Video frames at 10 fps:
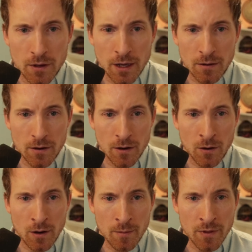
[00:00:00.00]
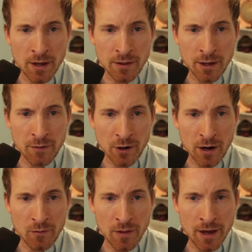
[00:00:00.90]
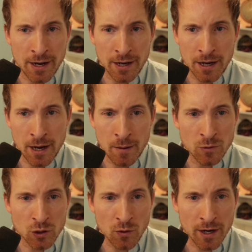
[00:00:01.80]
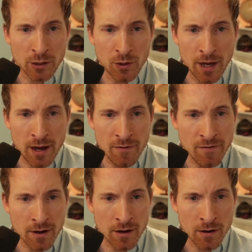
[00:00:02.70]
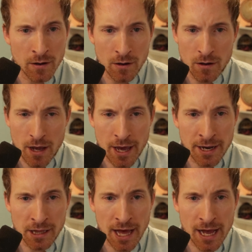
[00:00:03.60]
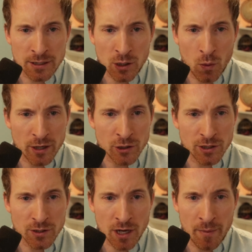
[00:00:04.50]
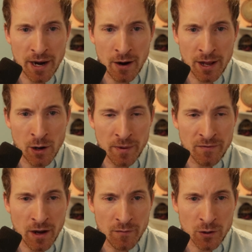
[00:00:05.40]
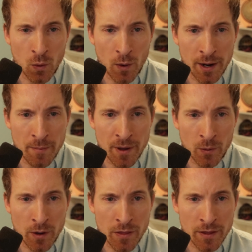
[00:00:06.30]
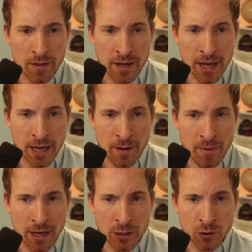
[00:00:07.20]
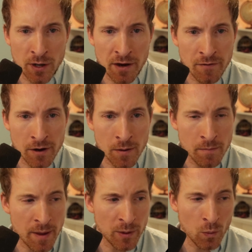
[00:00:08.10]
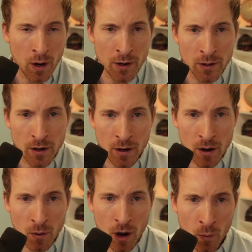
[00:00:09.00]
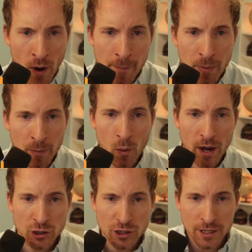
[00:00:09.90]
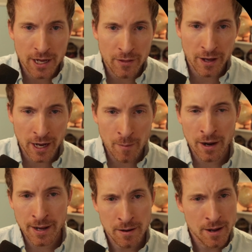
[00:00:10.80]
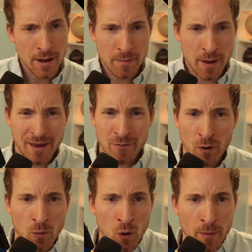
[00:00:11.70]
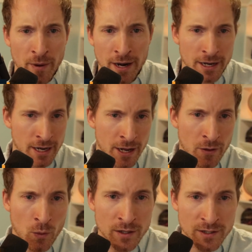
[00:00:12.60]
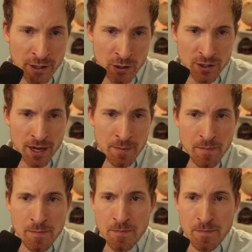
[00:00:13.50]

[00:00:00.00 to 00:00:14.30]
Yeah. No. Thank you for covering that. Strike, do you have any last questions coming out? I know we've covered quite a bit within the AMA. Do you have maybe one or a wrap up question? I think I might maybe have one more, but any other ones on your side?